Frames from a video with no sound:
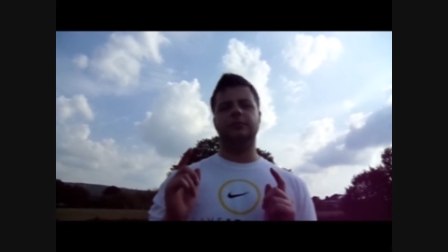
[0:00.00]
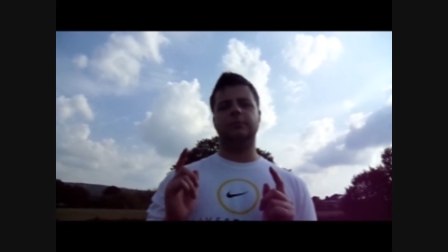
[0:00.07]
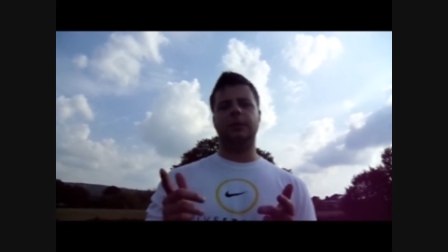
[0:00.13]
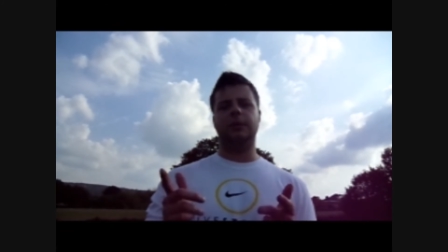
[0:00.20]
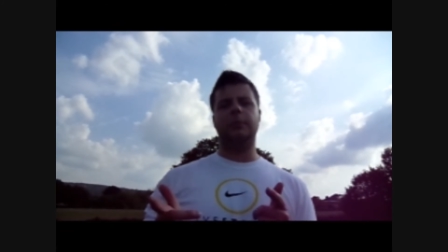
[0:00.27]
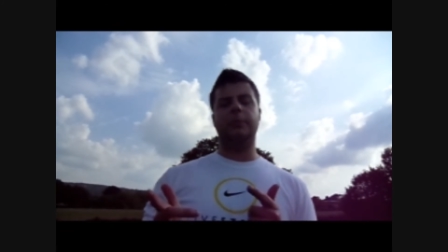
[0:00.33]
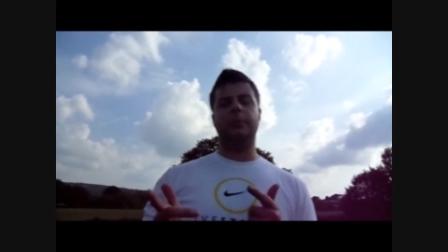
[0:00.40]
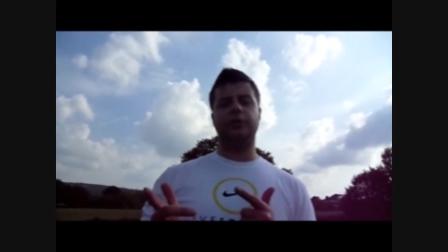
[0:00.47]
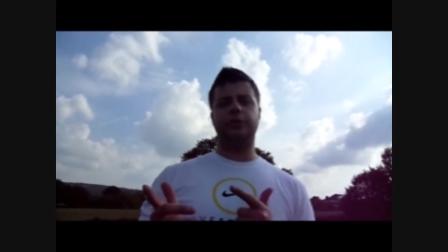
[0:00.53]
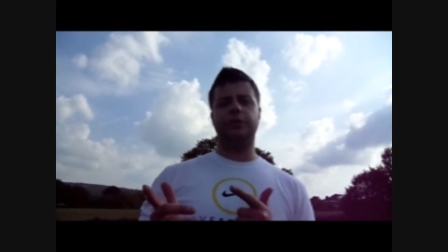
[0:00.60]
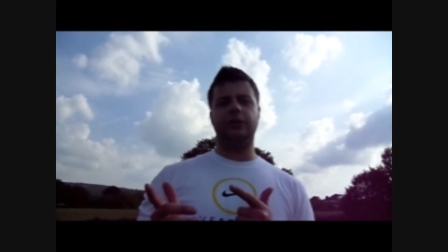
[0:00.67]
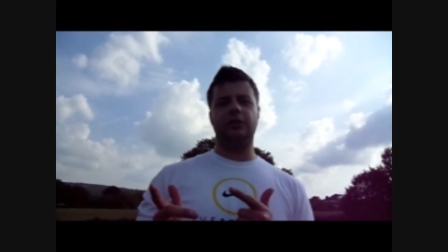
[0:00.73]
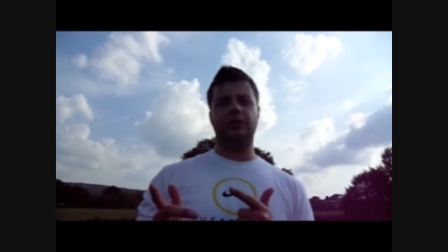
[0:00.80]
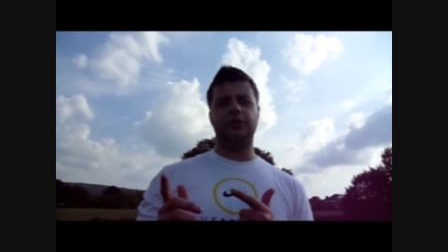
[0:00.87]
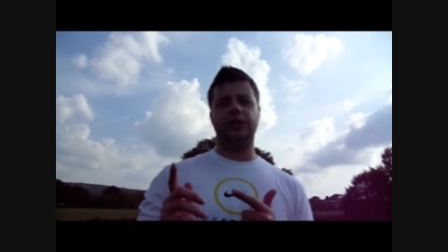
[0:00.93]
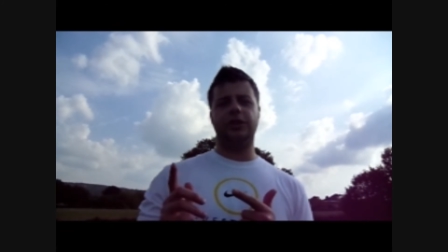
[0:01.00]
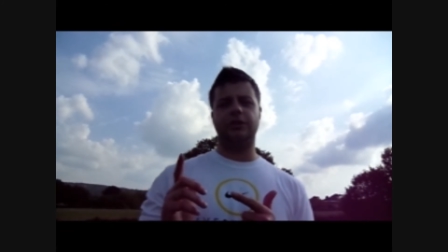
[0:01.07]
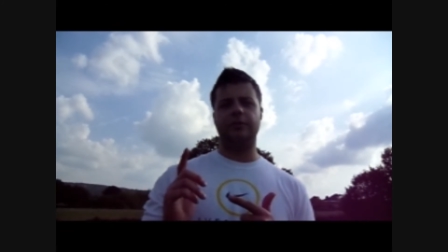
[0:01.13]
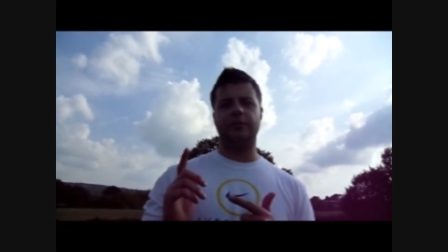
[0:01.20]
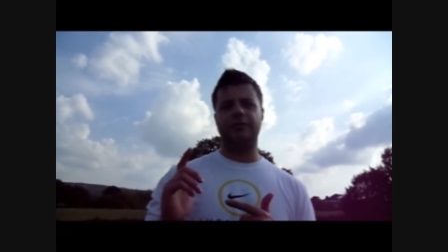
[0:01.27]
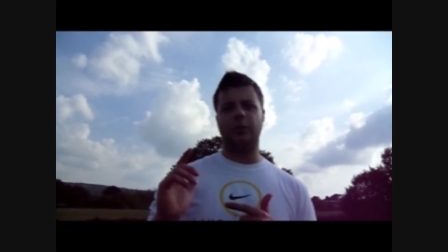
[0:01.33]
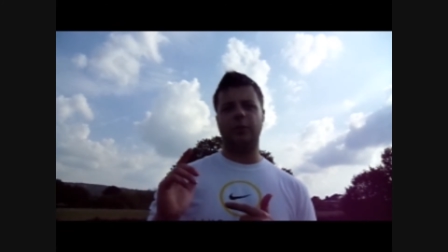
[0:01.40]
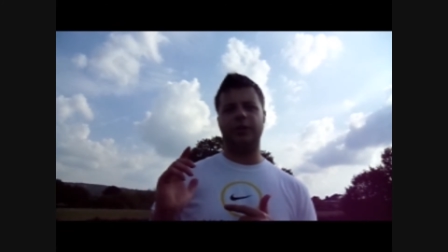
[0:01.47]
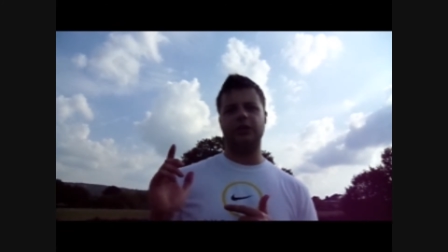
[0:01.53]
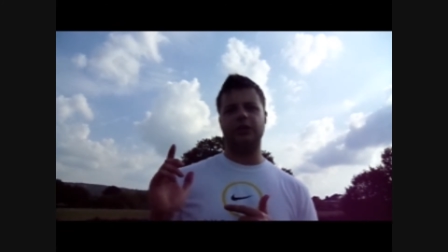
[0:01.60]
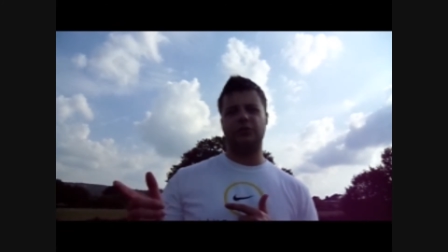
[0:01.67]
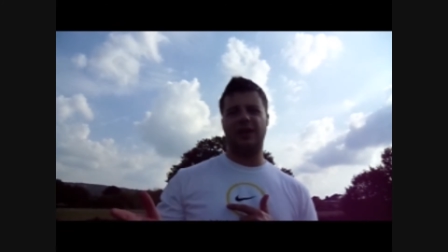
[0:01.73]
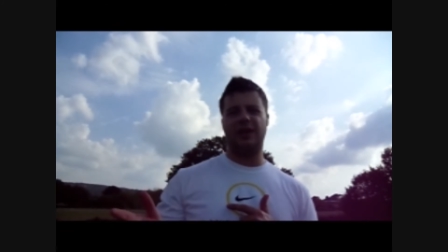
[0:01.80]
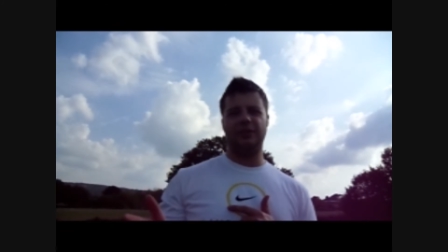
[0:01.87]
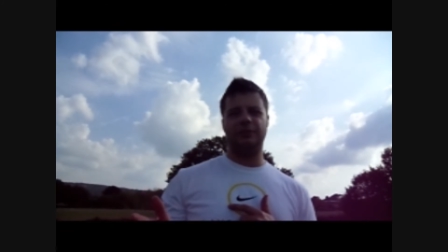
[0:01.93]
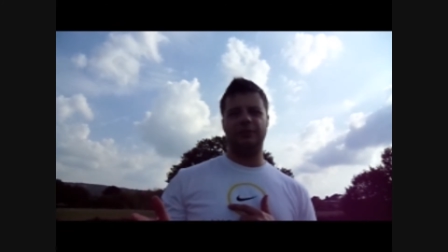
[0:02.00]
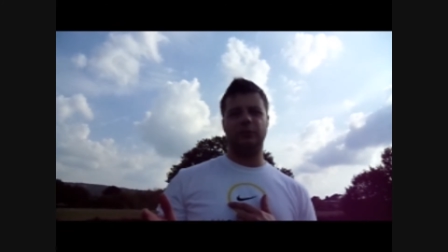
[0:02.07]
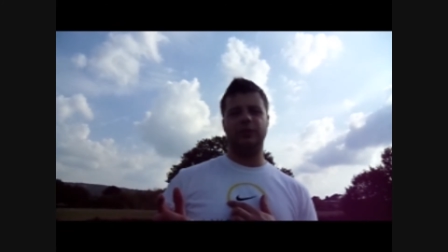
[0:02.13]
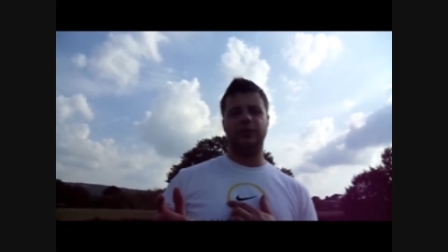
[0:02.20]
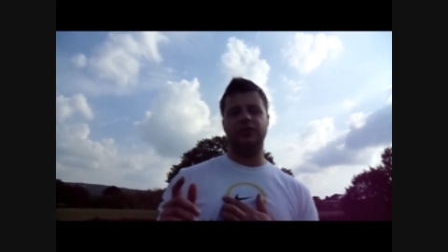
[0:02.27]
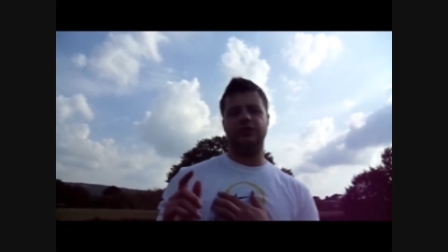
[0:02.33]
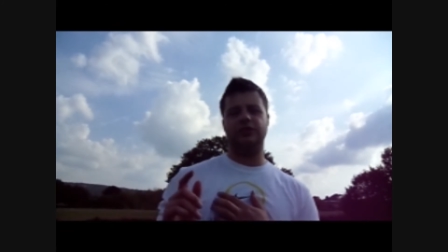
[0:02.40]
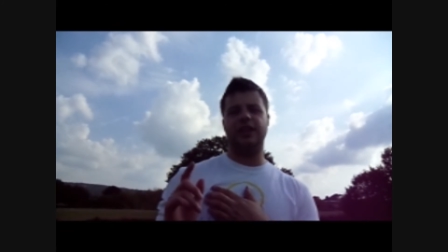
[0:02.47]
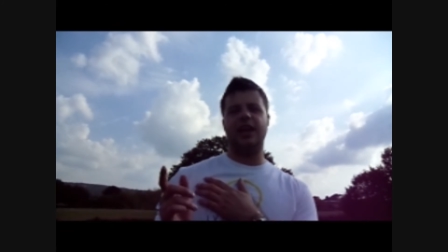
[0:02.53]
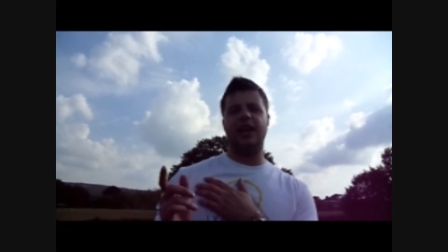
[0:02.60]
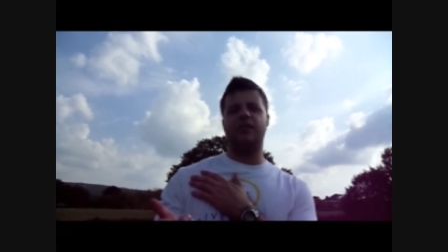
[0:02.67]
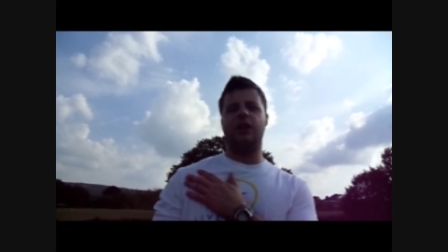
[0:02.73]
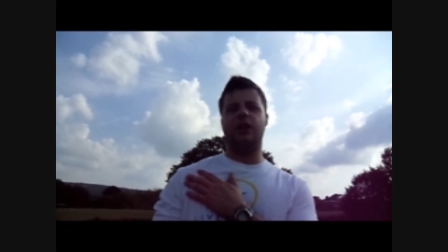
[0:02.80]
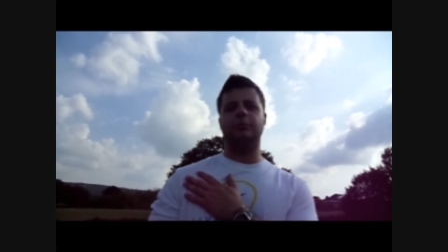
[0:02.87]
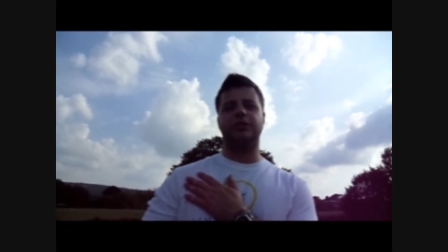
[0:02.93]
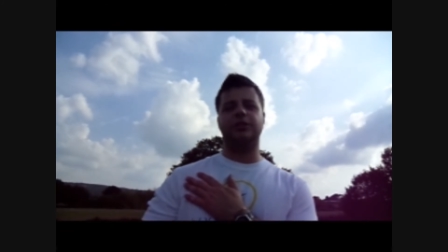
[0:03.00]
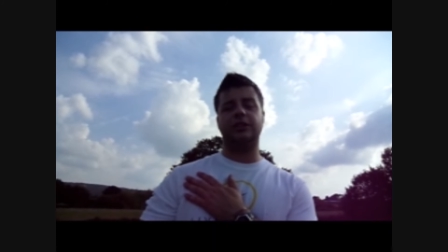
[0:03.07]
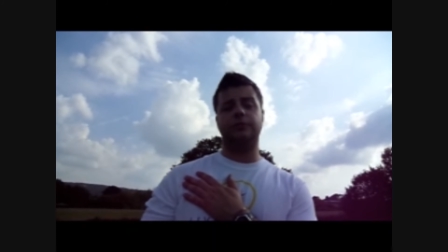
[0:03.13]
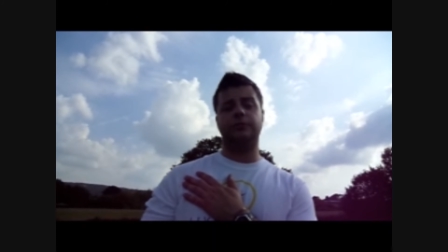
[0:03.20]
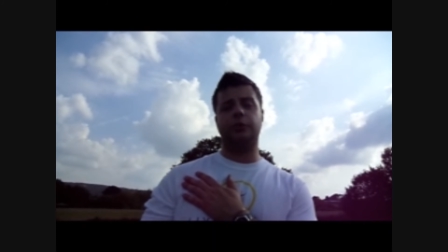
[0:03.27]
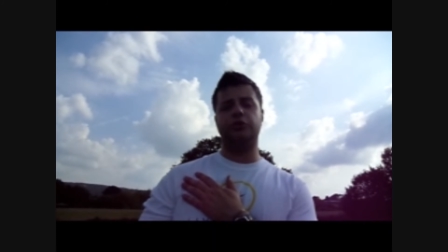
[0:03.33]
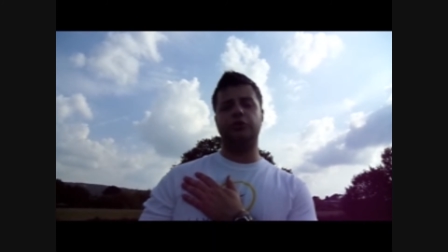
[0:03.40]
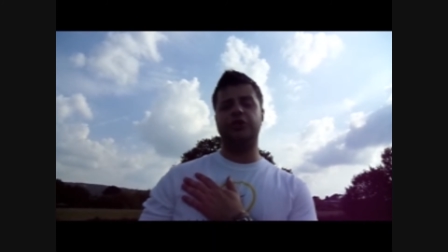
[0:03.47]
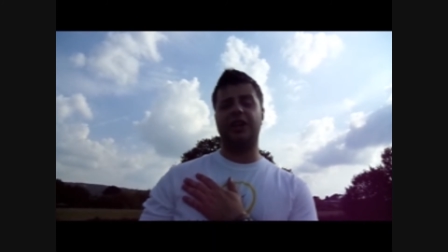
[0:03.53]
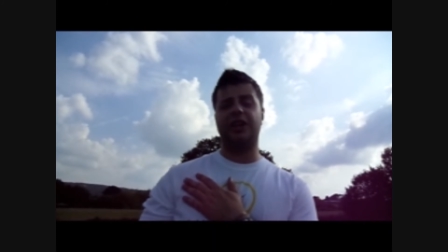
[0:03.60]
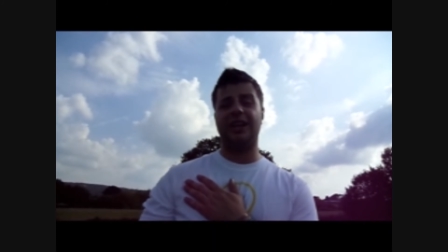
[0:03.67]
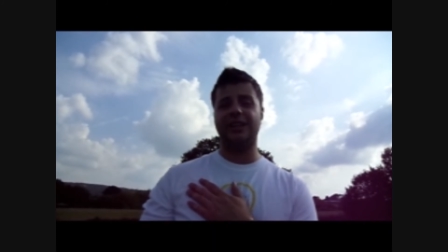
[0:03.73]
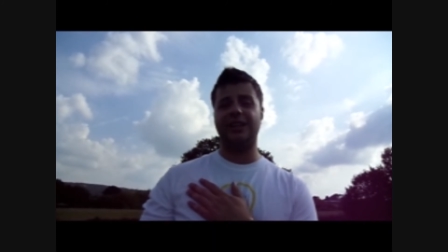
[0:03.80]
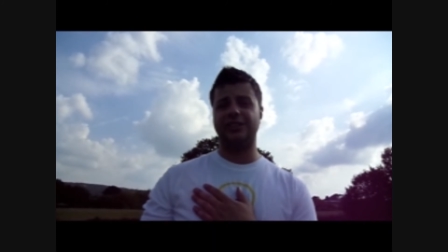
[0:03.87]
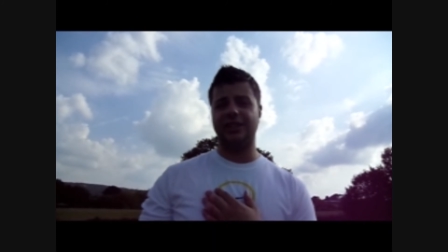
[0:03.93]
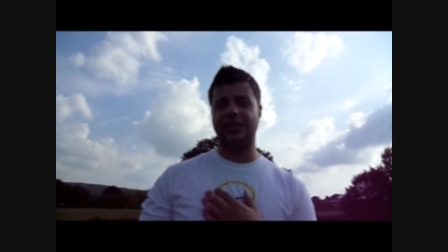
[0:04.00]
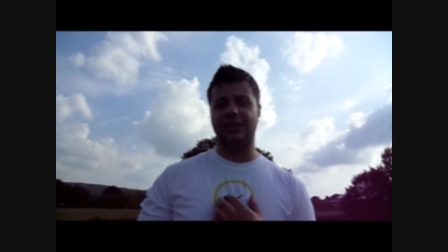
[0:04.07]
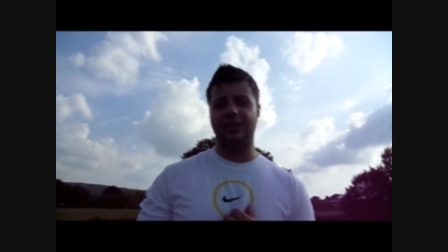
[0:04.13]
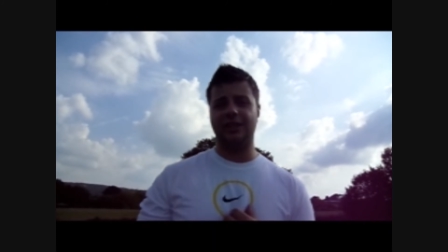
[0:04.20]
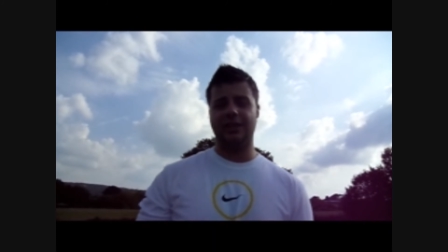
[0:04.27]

me and my brother-in-law did a review on his rifle, which is the Air Arms S400 Classic.